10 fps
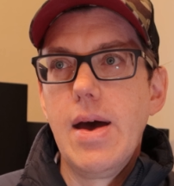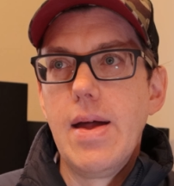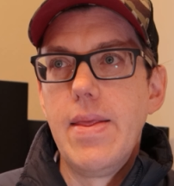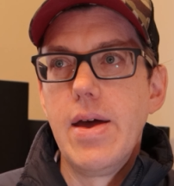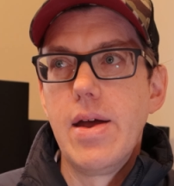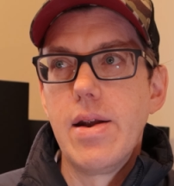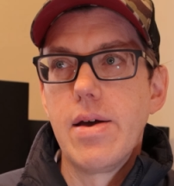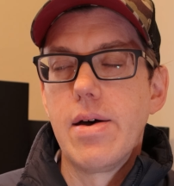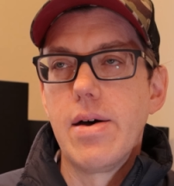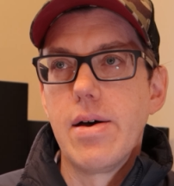and then
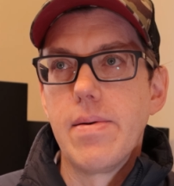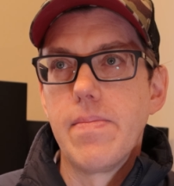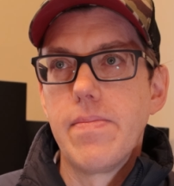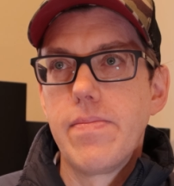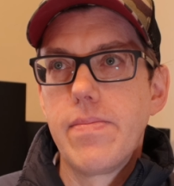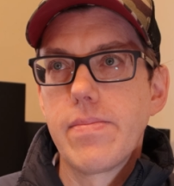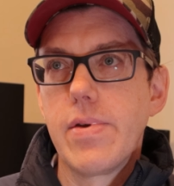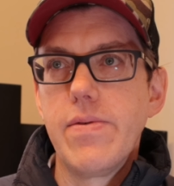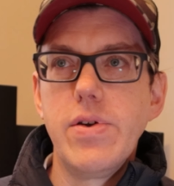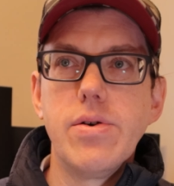
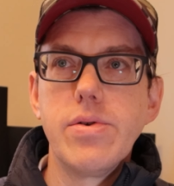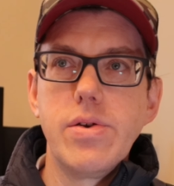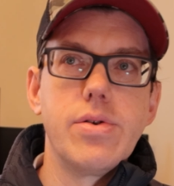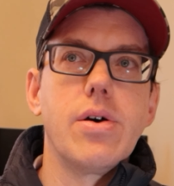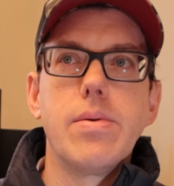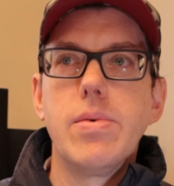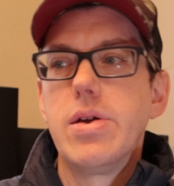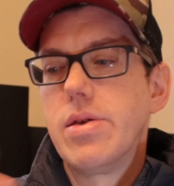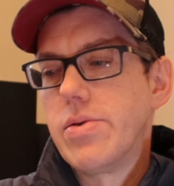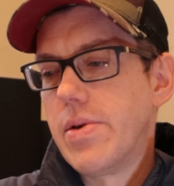if you don't use all the money,
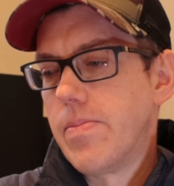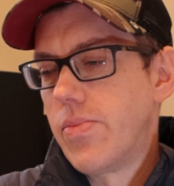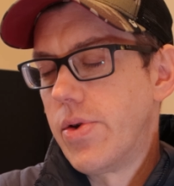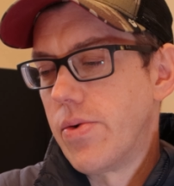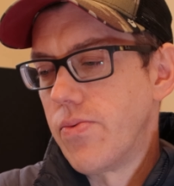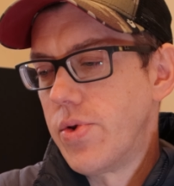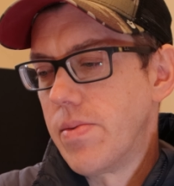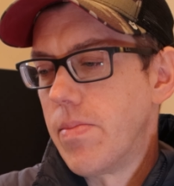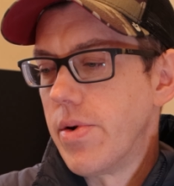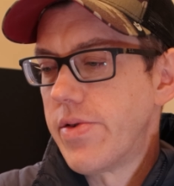they'll
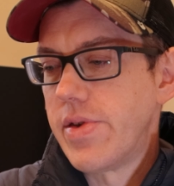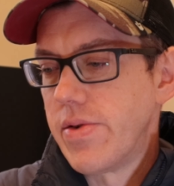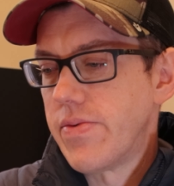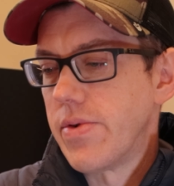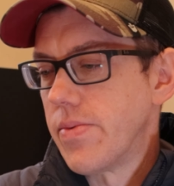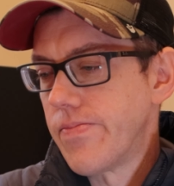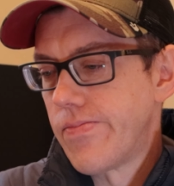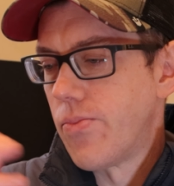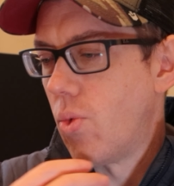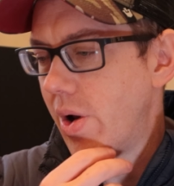reimburse you for
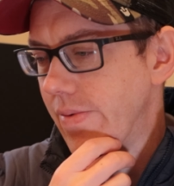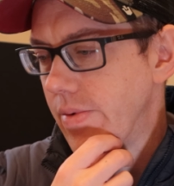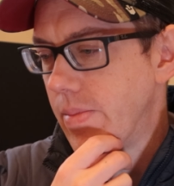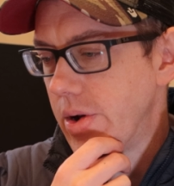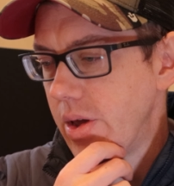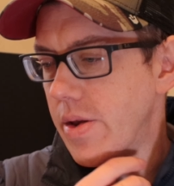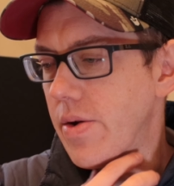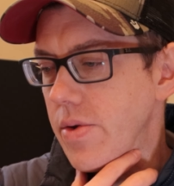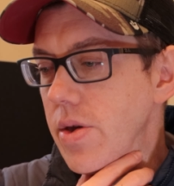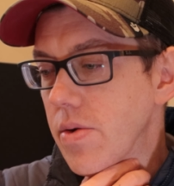whatever money you
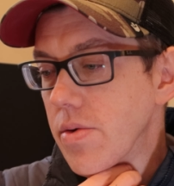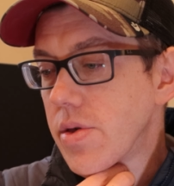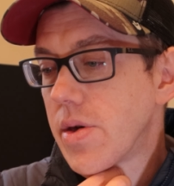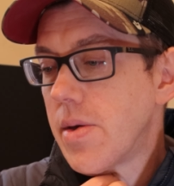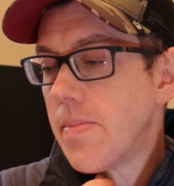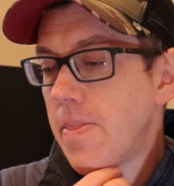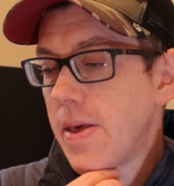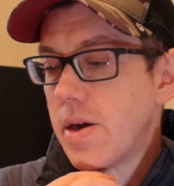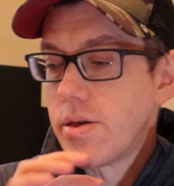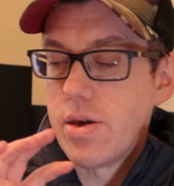don't use.
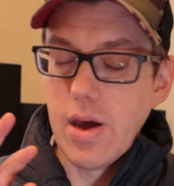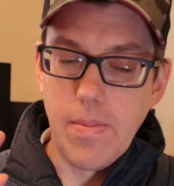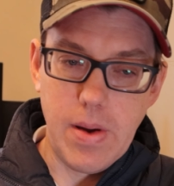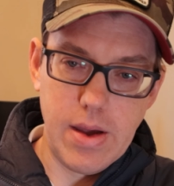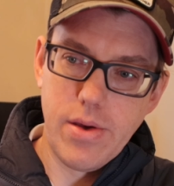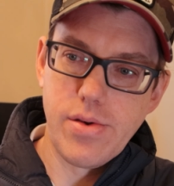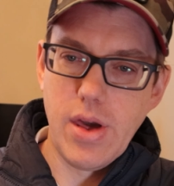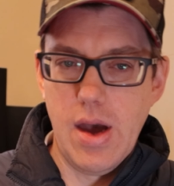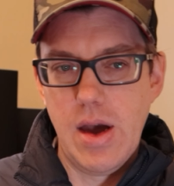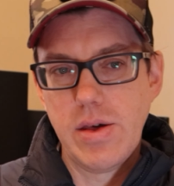So you got to pay those
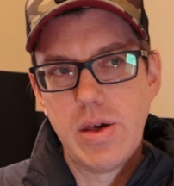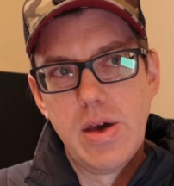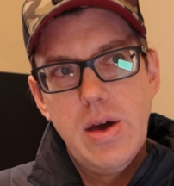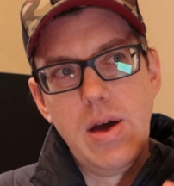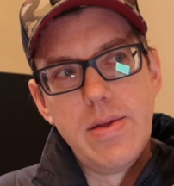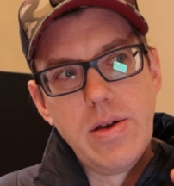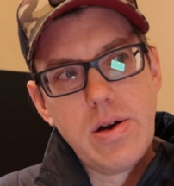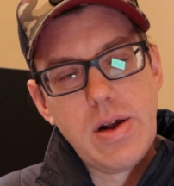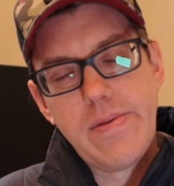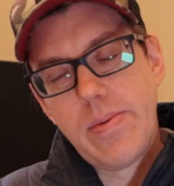guys, and then you're
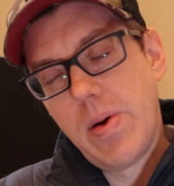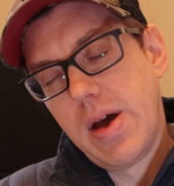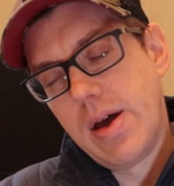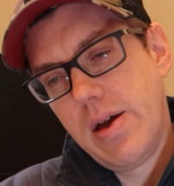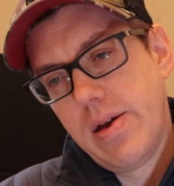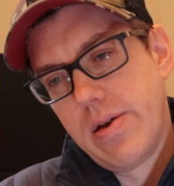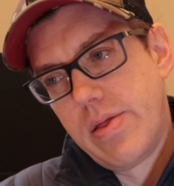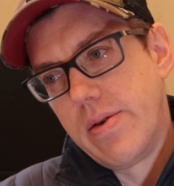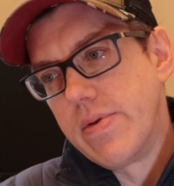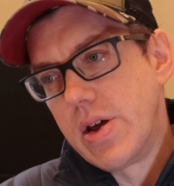going to have to pay
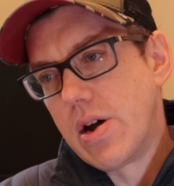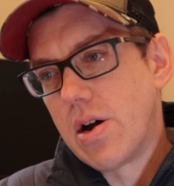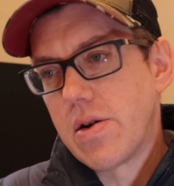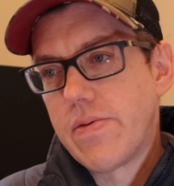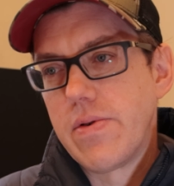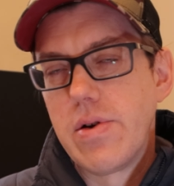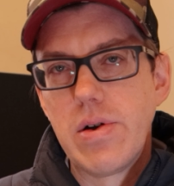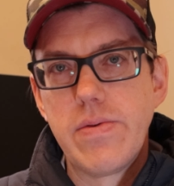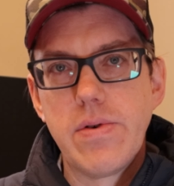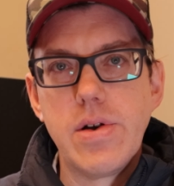the
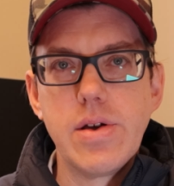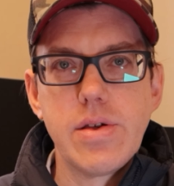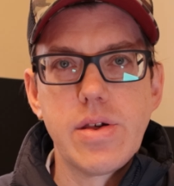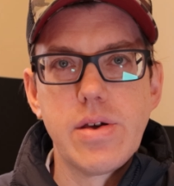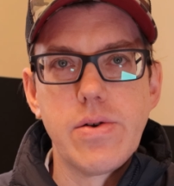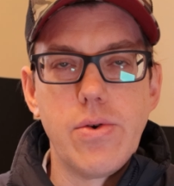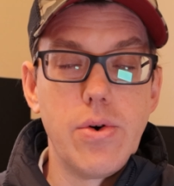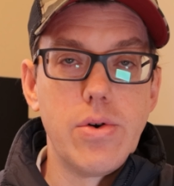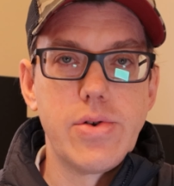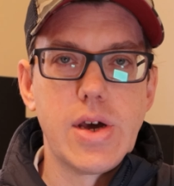videographer for his or
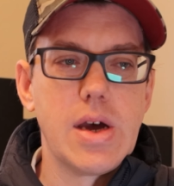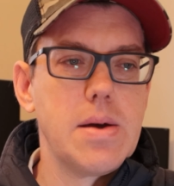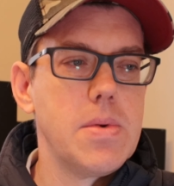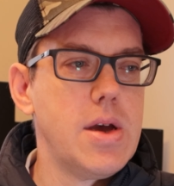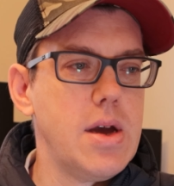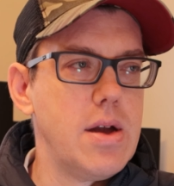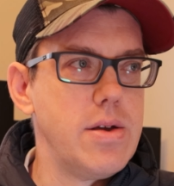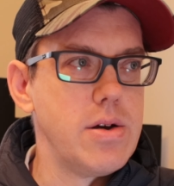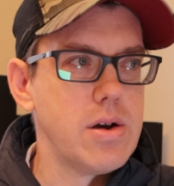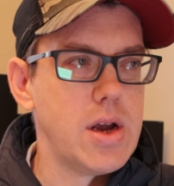her time, and
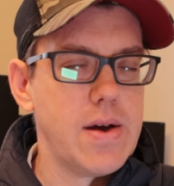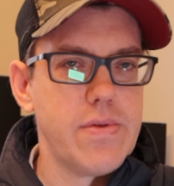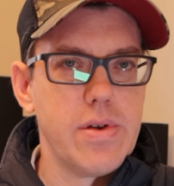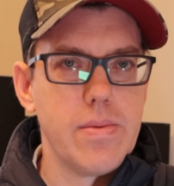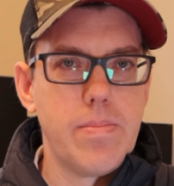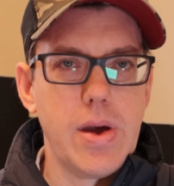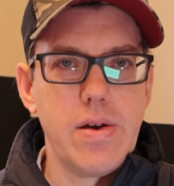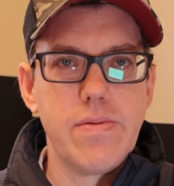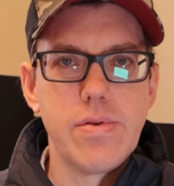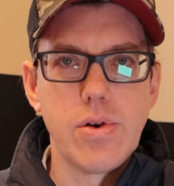then you're going to have to
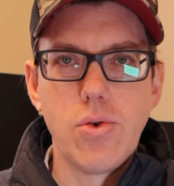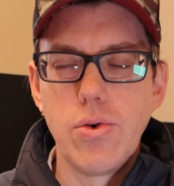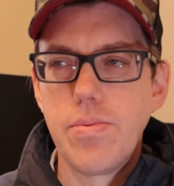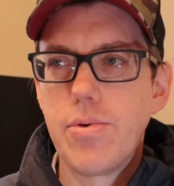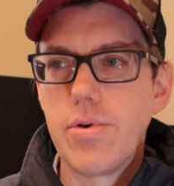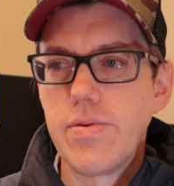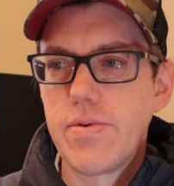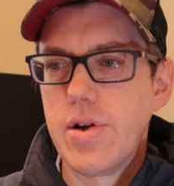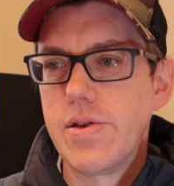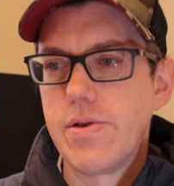pay for the court reporter
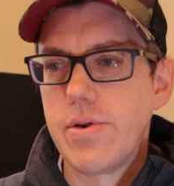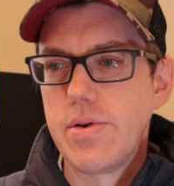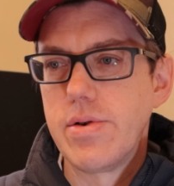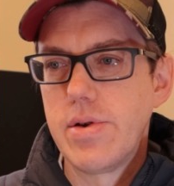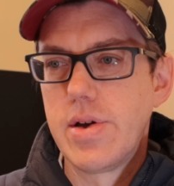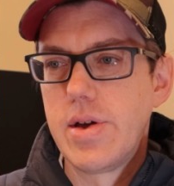for his or her